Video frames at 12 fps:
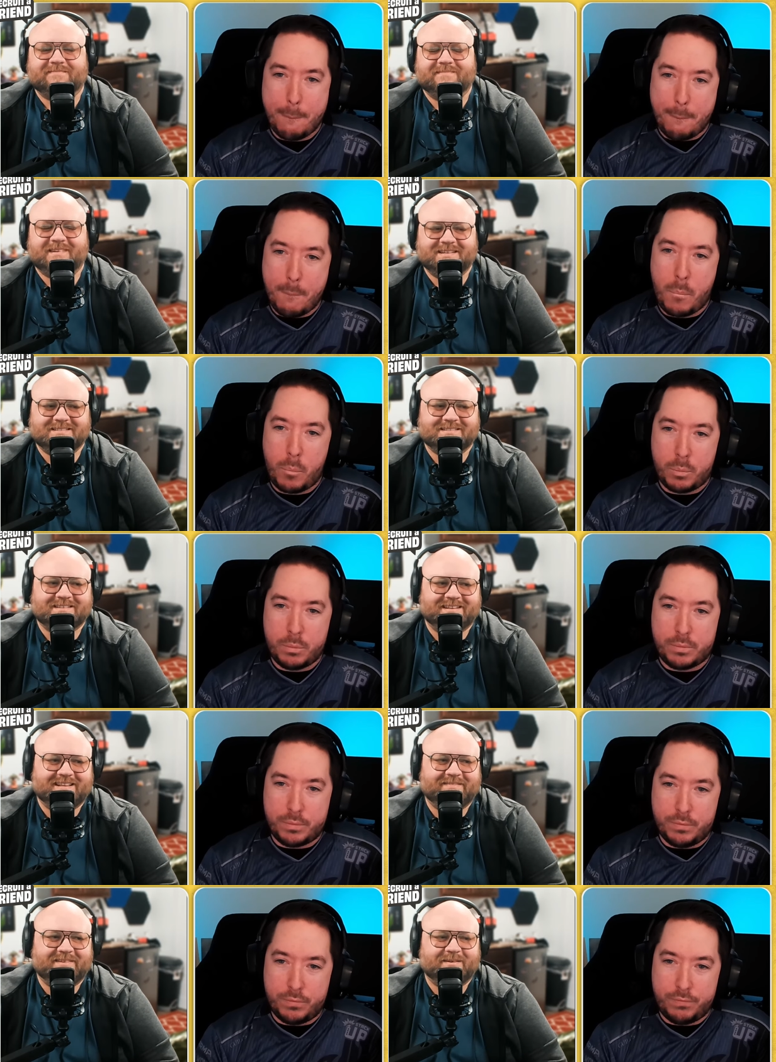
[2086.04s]
Speaker 1: nice
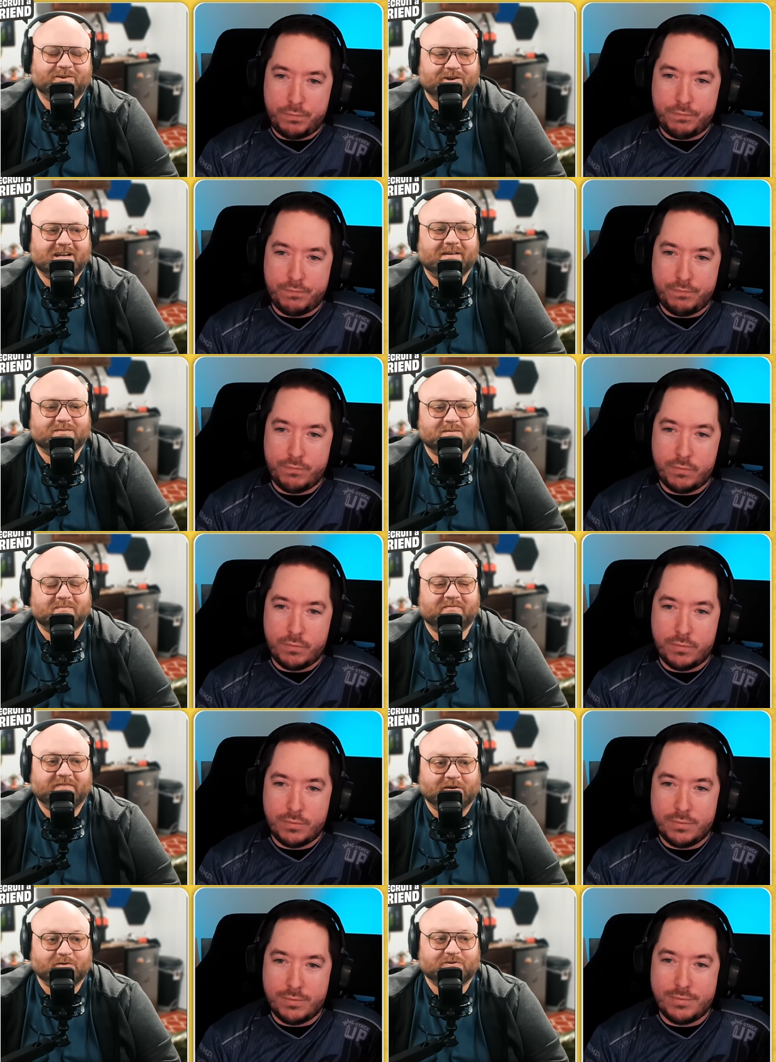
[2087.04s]
i love it you're gonna have some
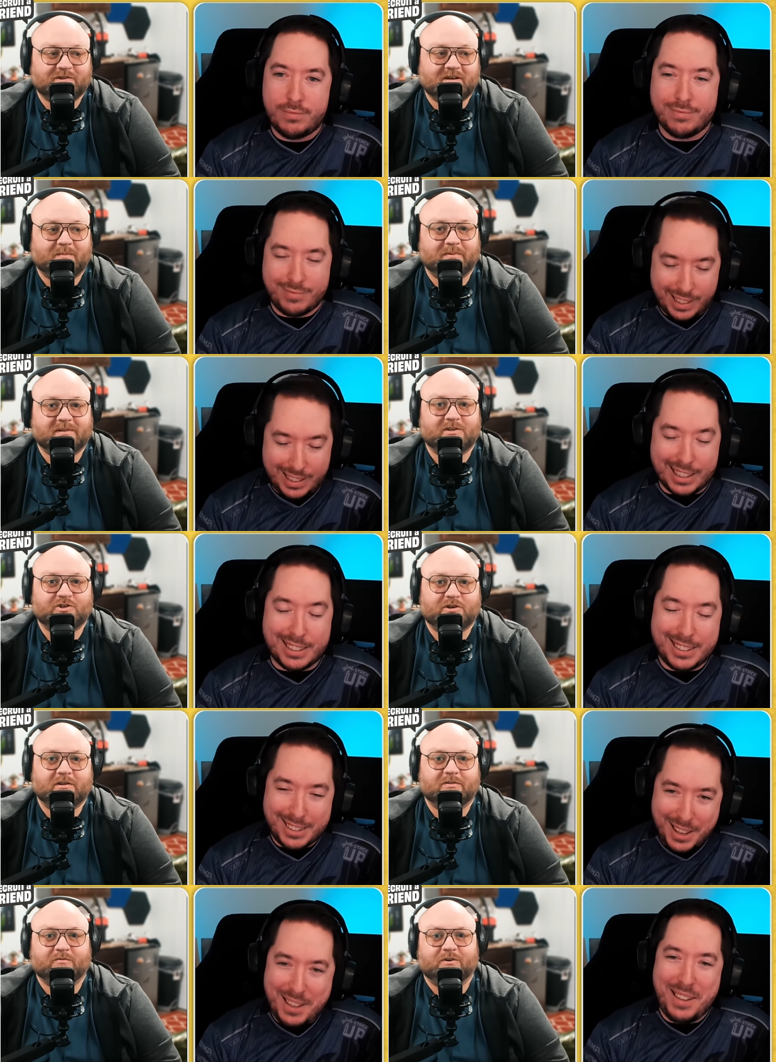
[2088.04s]
fierce competition
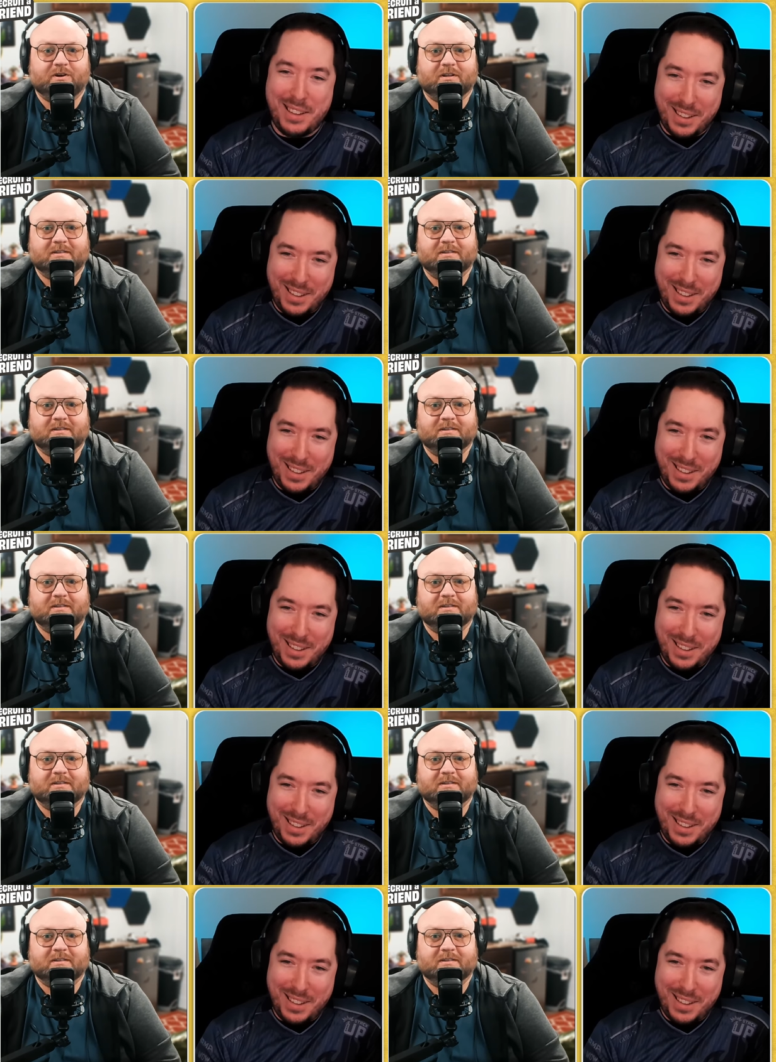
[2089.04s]
yes. on thrall